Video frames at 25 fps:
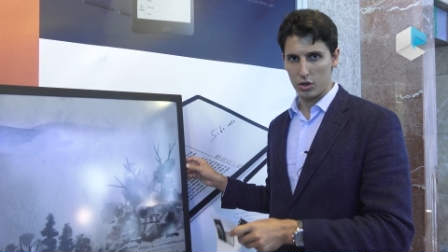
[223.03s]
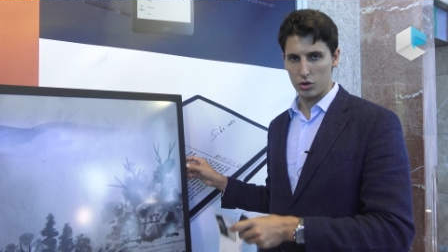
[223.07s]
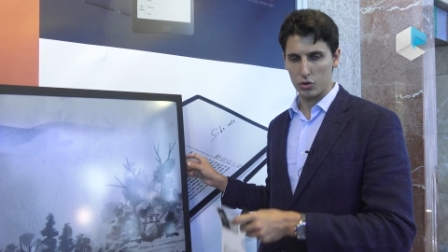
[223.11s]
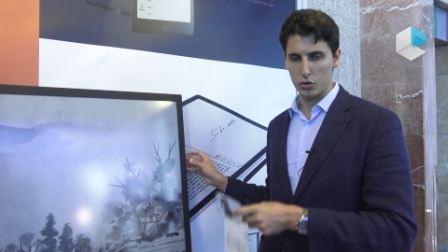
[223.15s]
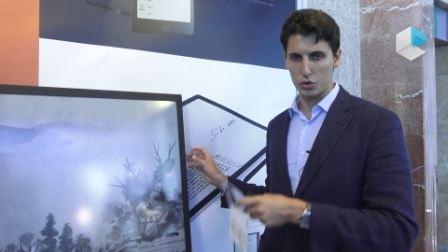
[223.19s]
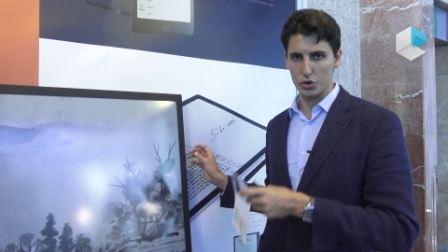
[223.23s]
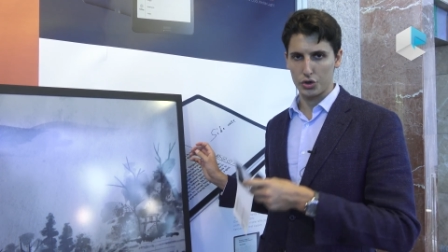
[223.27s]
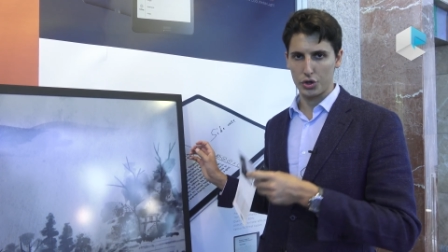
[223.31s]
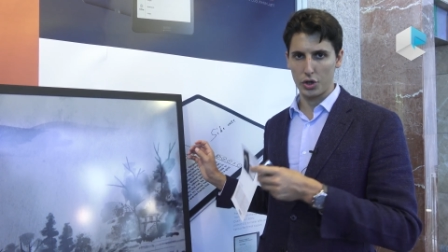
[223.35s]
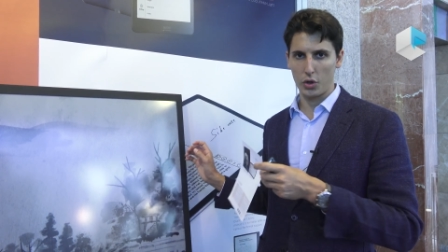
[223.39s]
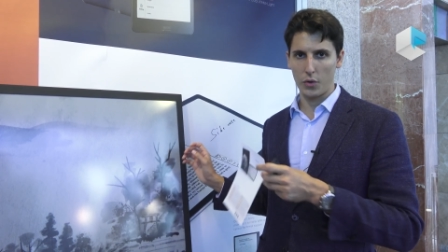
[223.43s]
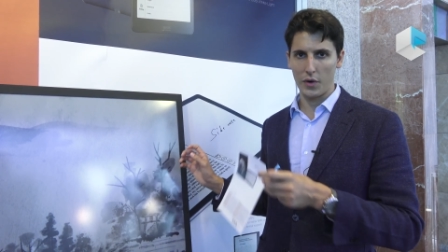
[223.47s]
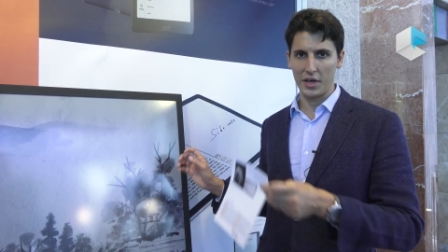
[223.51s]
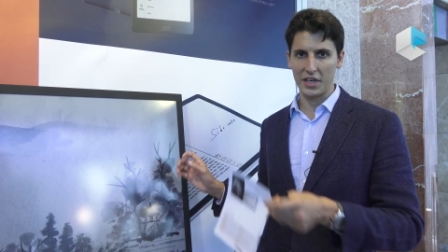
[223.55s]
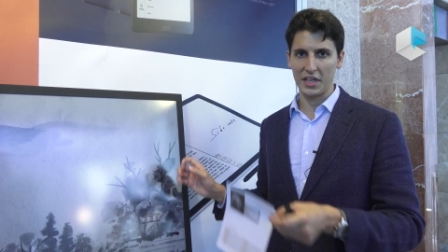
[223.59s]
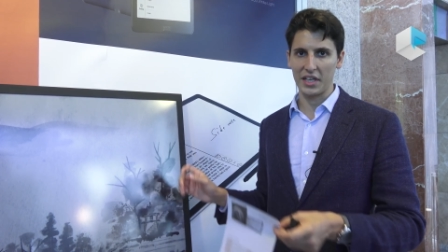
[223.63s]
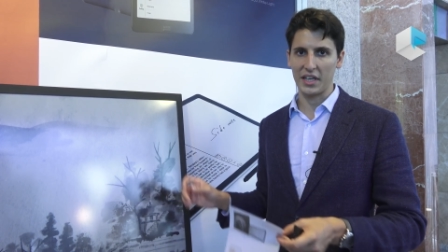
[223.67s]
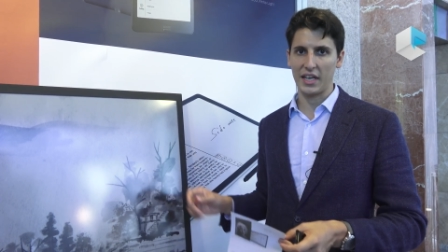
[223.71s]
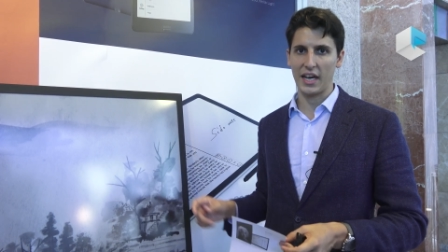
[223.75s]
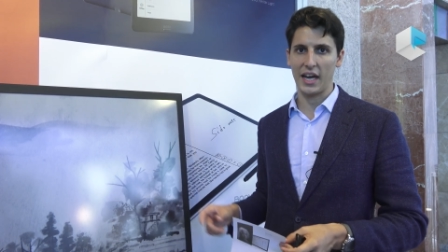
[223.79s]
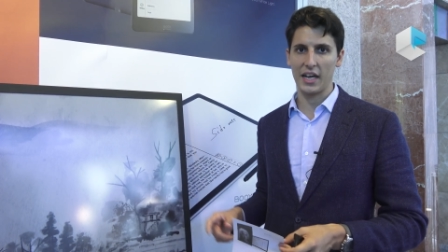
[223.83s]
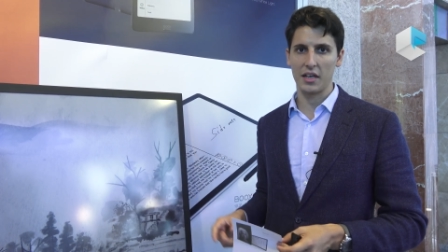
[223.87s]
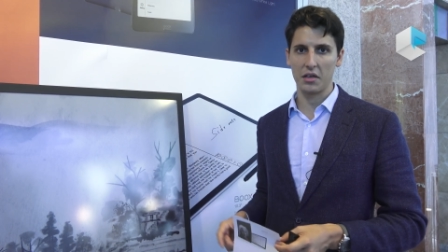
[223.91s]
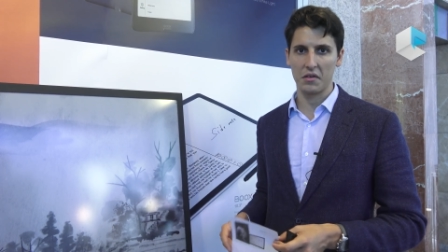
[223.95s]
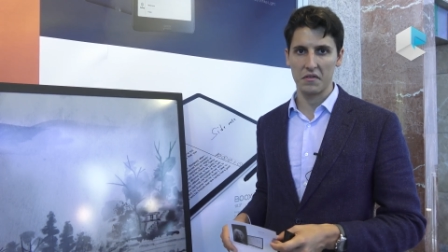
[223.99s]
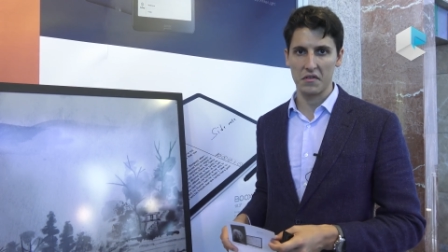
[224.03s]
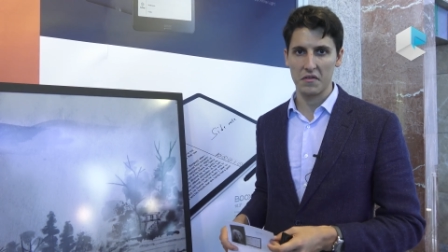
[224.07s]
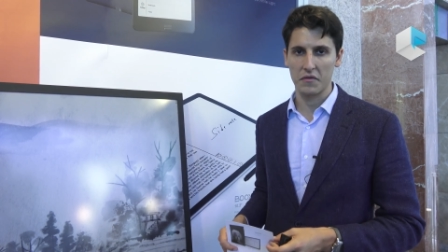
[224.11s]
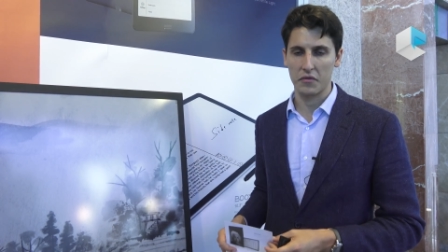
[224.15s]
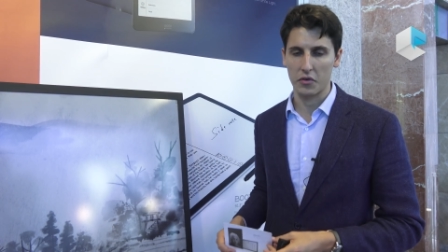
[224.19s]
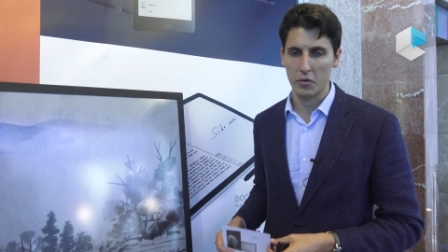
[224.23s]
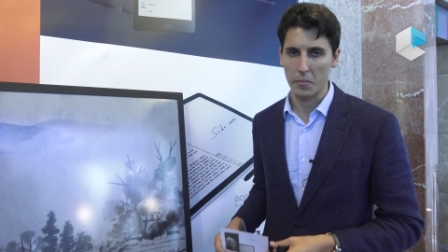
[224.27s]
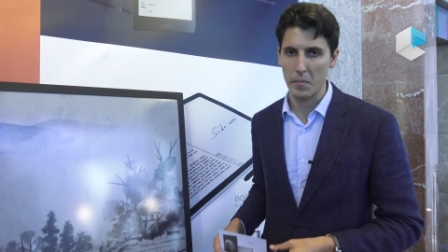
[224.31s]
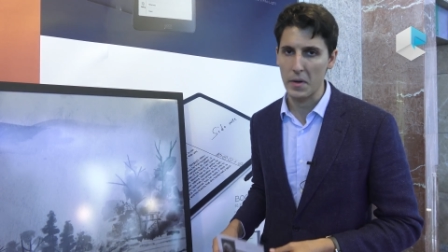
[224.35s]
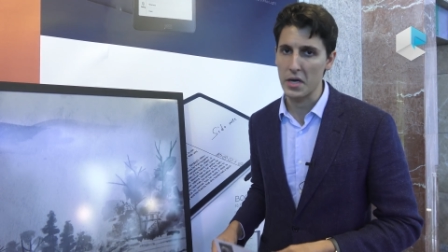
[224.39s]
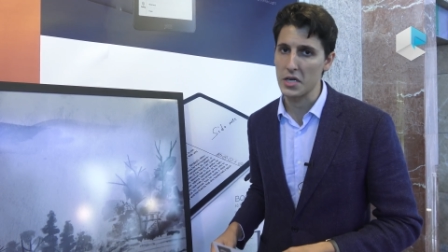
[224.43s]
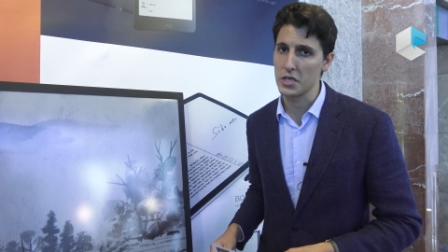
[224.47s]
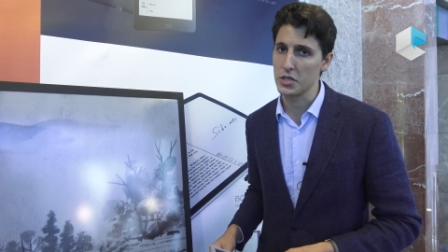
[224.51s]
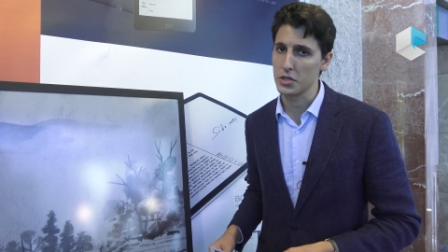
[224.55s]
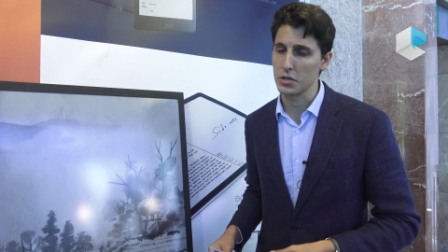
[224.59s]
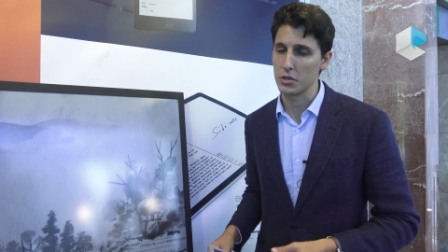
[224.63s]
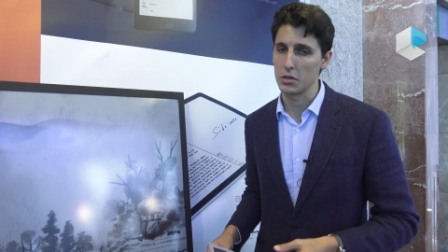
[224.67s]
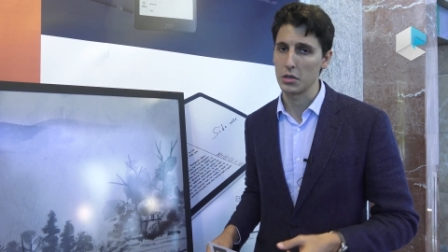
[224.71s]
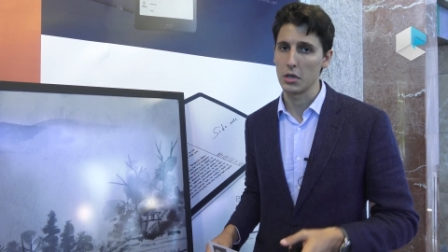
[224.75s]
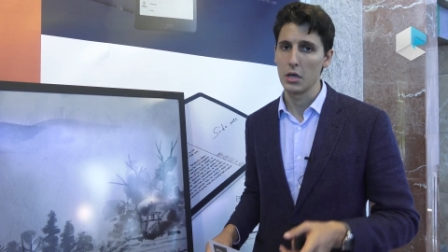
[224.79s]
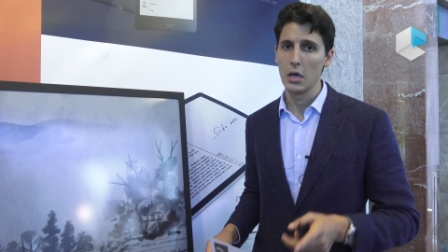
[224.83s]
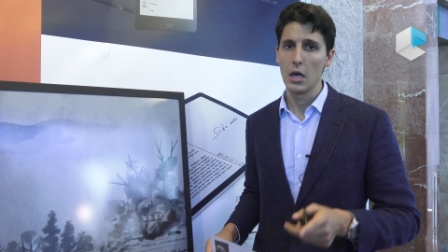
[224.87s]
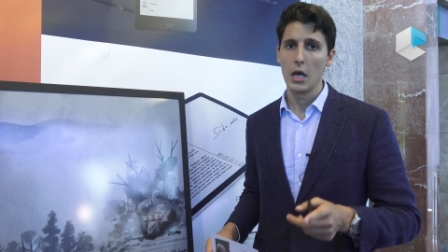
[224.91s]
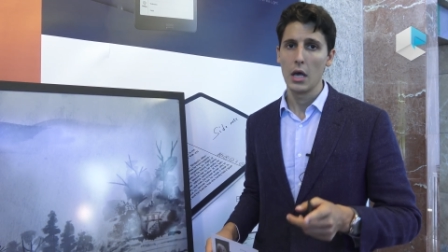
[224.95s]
to show any kind of information.